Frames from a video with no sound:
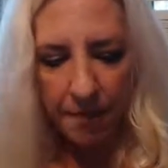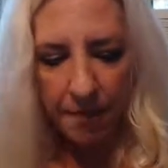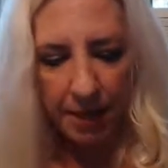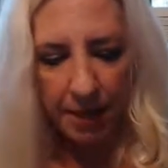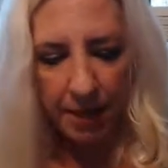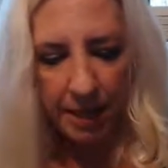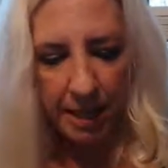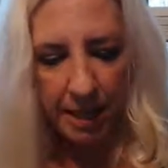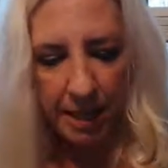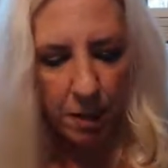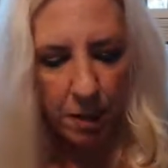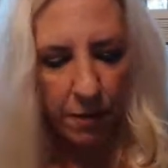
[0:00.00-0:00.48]
The
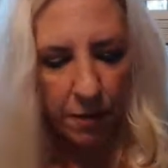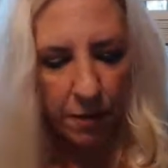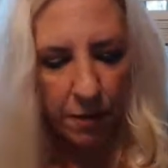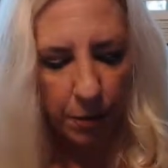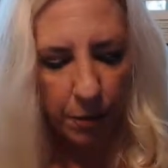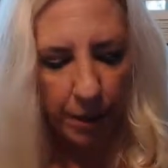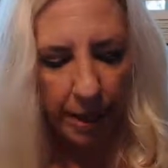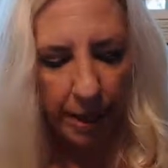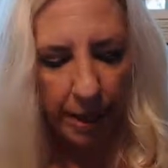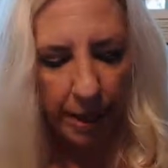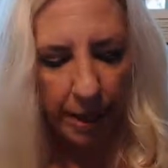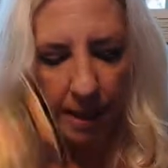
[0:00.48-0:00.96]
center of the
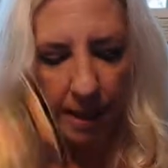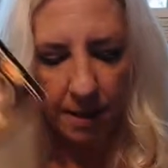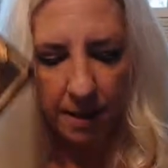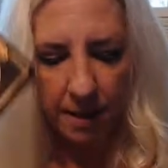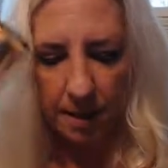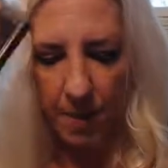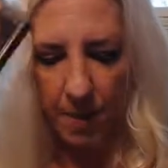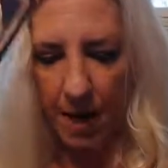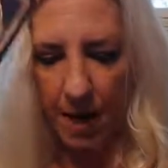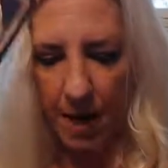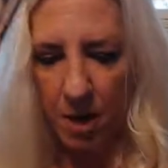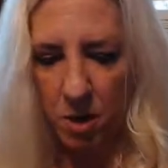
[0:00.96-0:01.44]
reading is
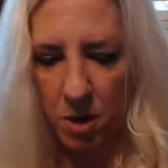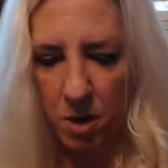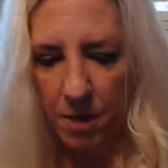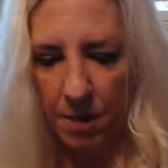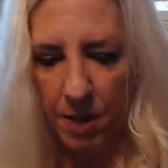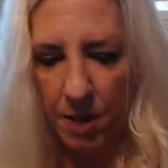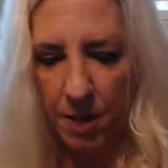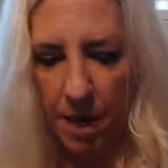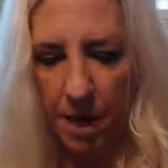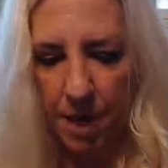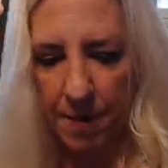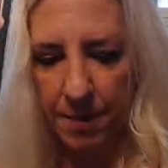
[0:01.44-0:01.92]
the Page
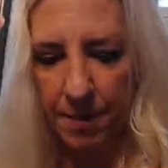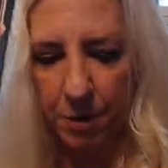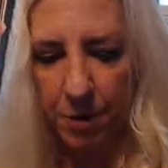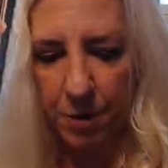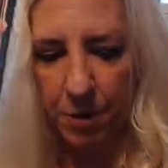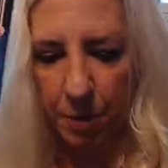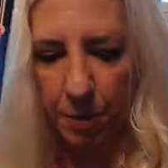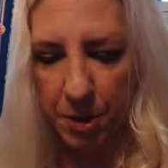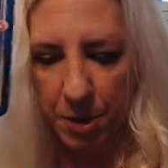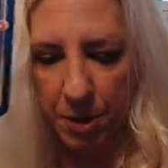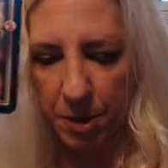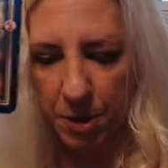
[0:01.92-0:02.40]
of
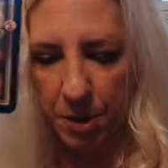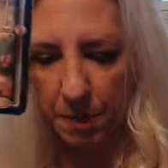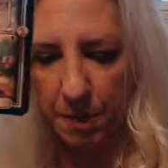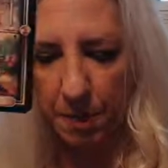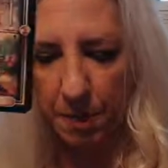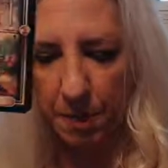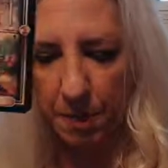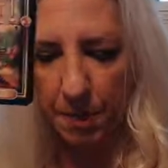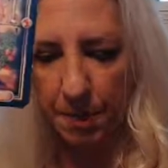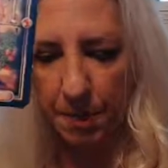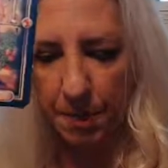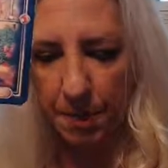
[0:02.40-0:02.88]
Cups, which
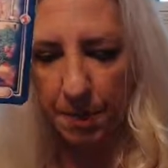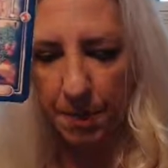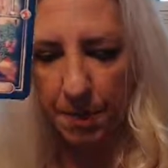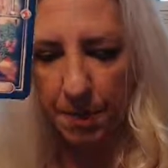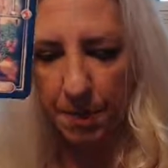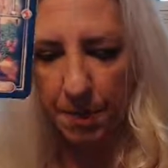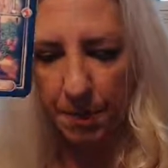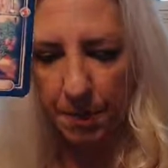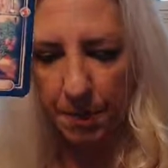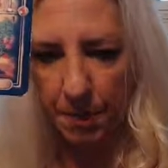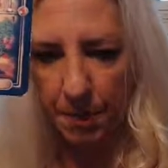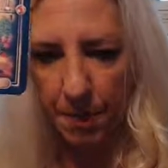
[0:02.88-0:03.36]

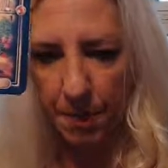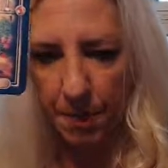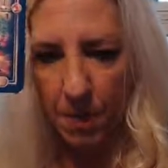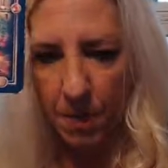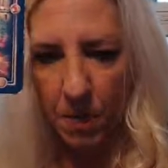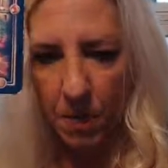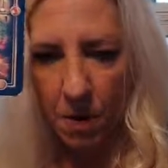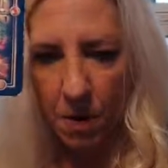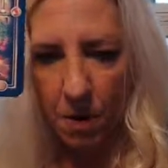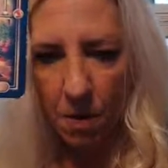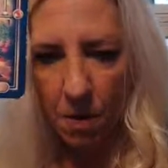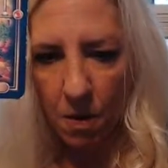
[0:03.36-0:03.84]

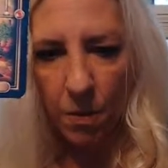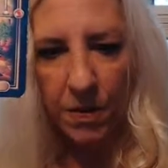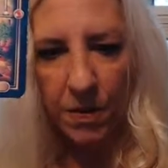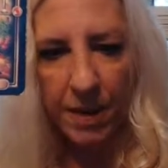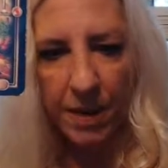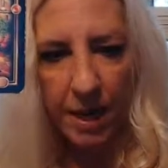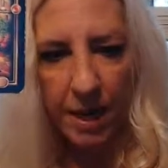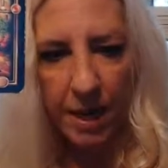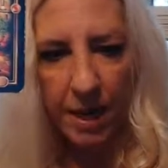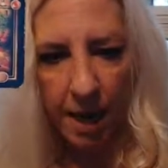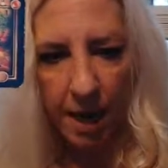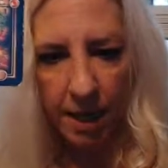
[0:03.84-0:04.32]
with
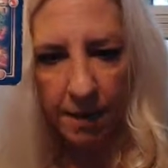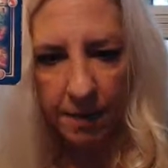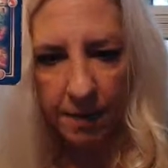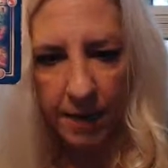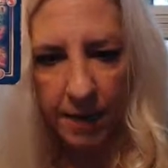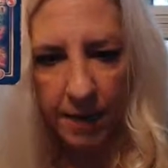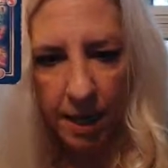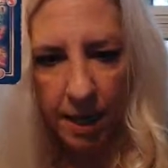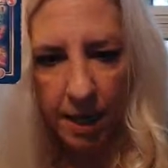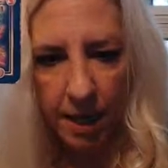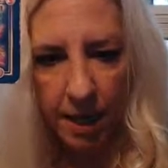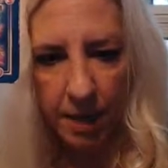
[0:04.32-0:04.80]
the Knight
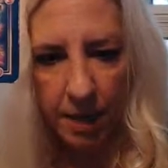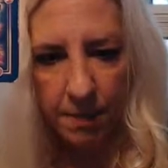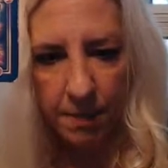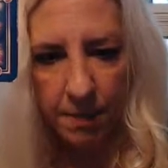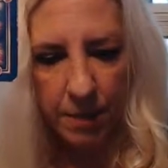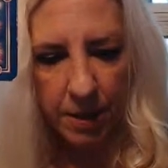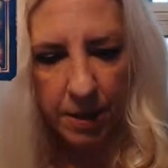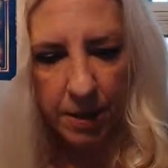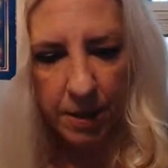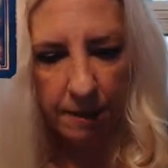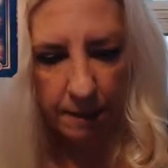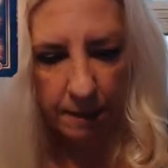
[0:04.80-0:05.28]
of
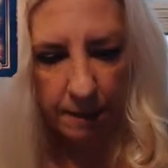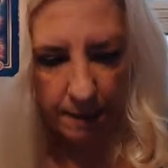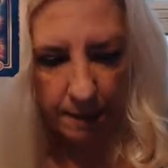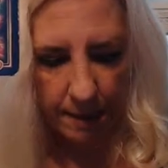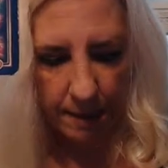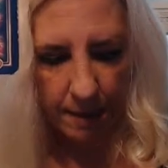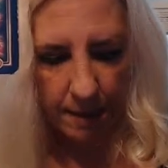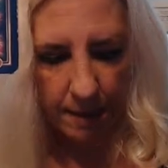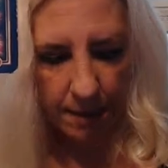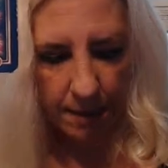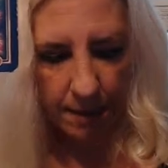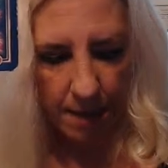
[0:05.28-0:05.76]
Cups, the
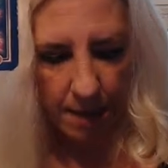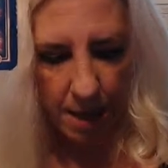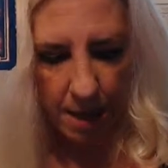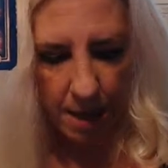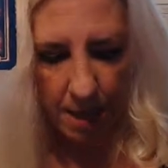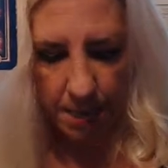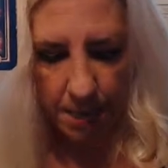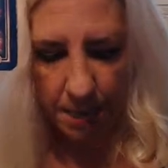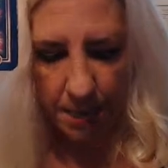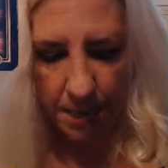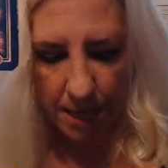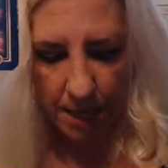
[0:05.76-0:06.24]
Six of
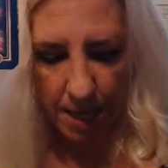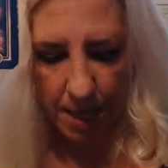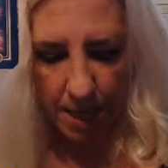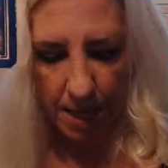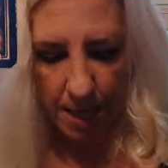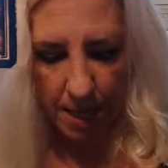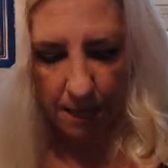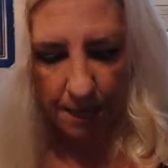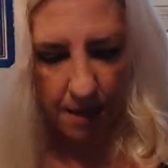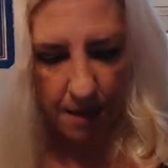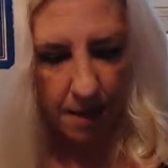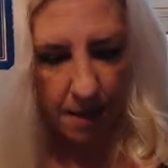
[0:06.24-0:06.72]
Cups, the
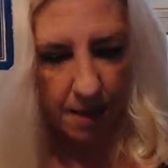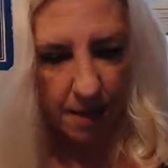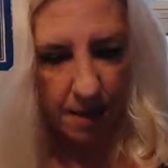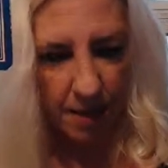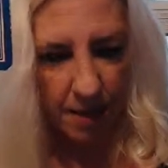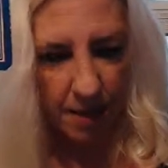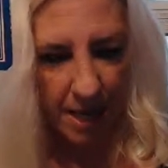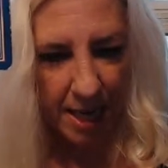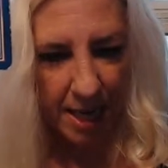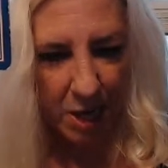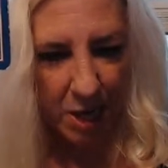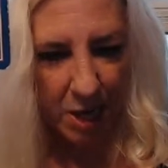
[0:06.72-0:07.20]
Eight of
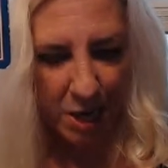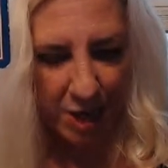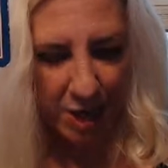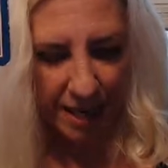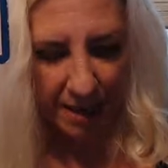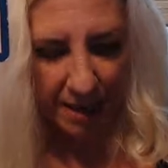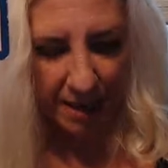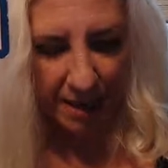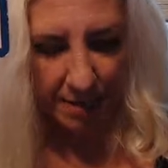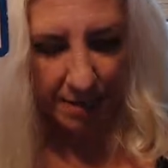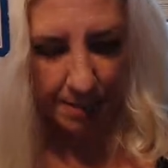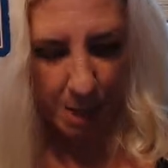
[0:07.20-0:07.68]
Cups, hang
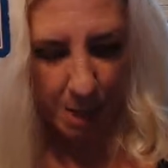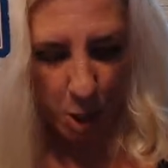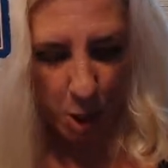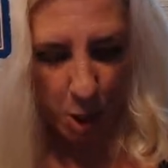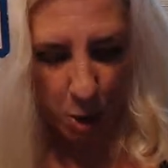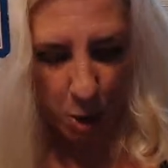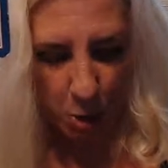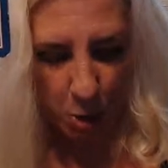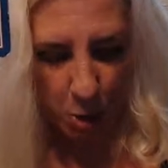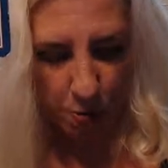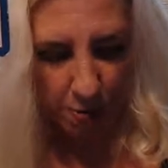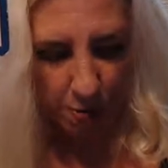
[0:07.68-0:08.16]
on, and the
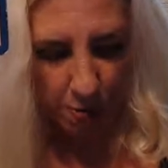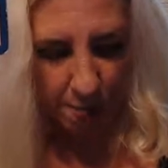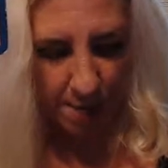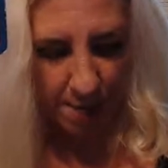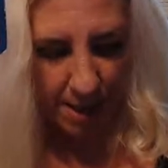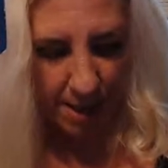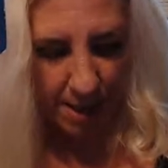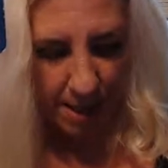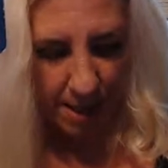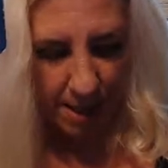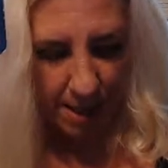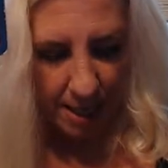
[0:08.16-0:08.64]

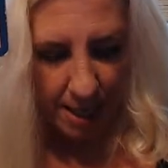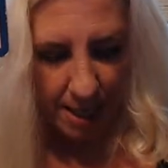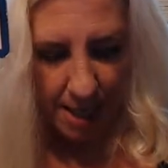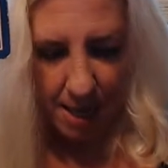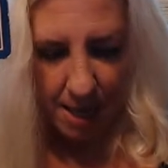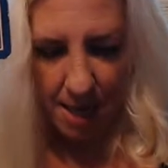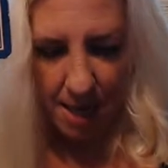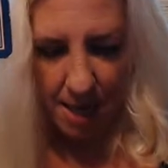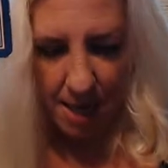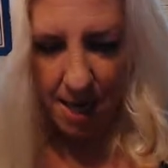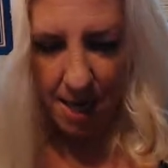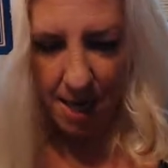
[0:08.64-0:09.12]
Moon.
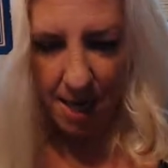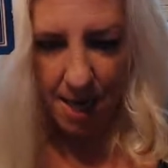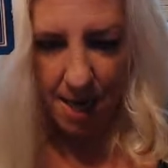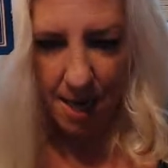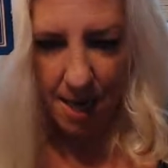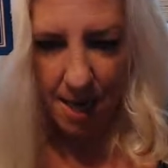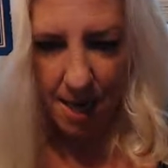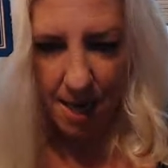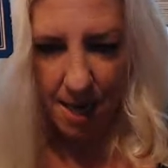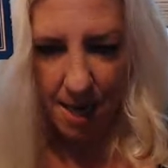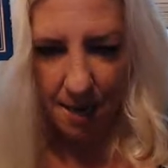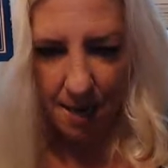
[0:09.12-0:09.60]

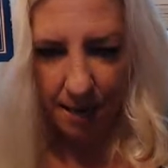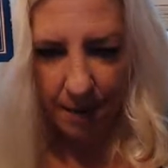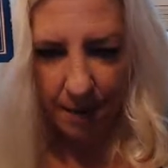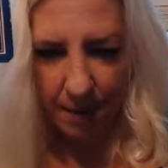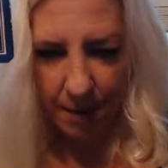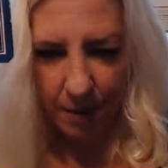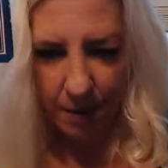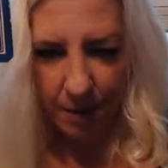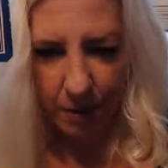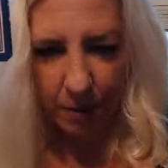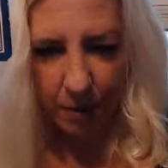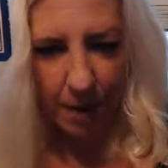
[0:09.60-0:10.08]

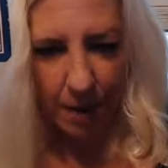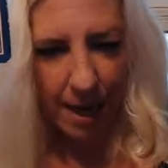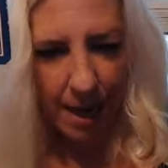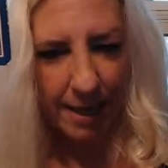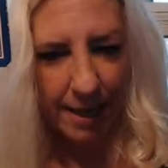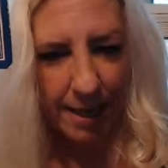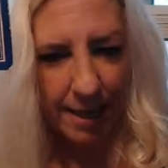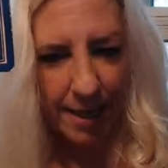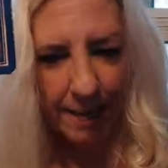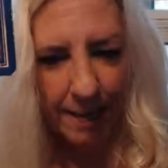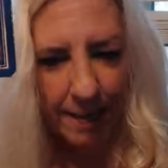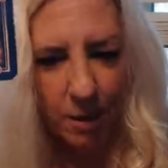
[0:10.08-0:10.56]
Oh,
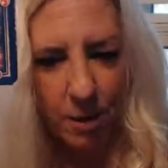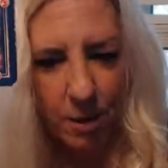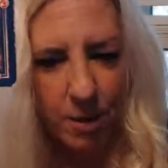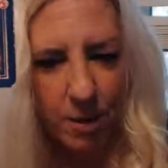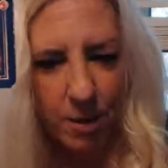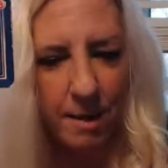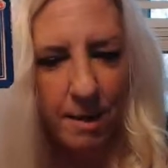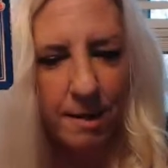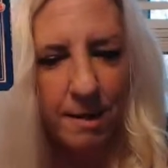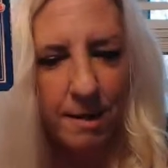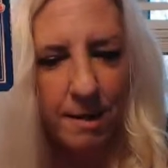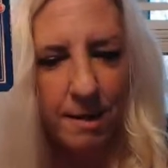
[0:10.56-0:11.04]
I think there's
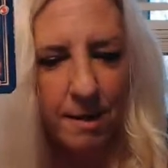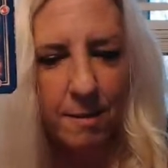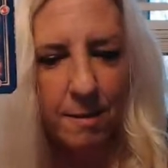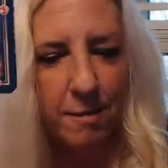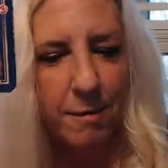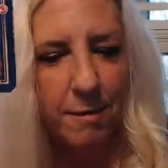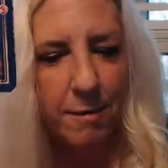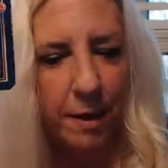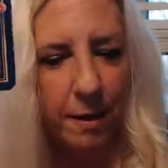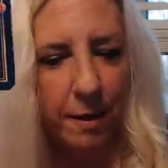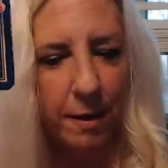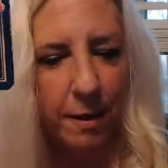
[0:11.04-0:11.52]
this is
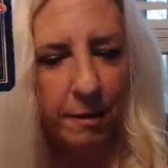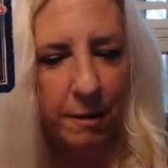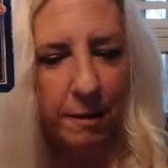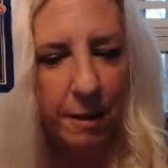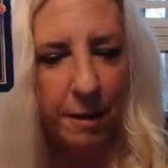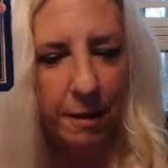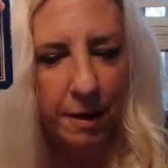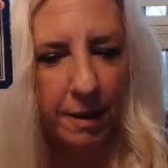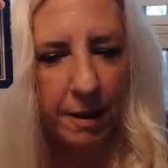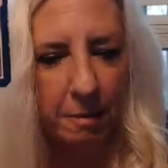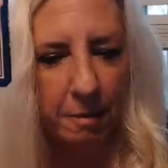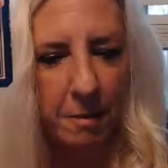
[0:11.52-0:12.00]
very,
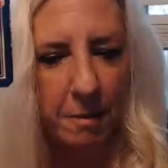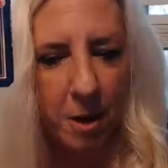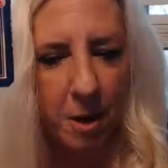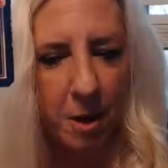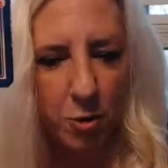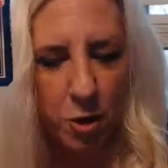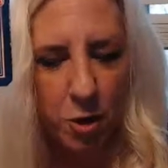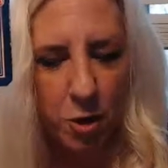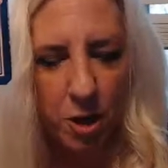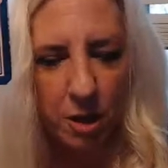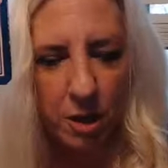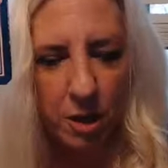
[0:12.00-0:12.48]
very
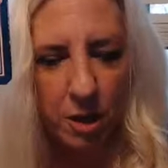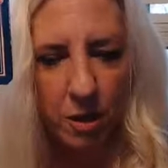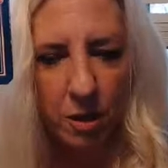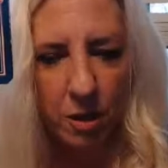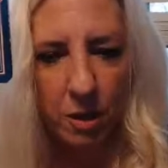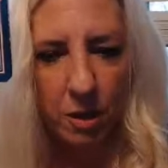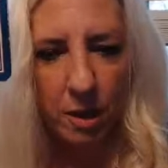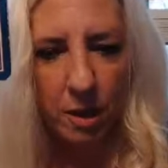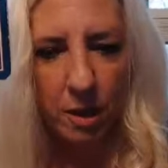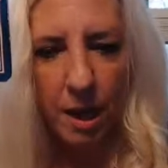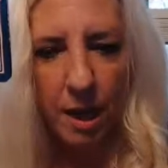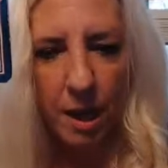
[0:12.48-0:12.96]

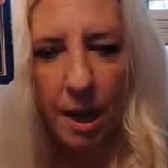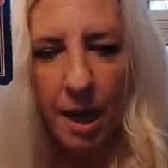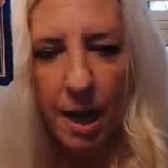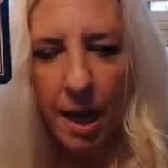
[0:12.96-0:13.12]
emotional.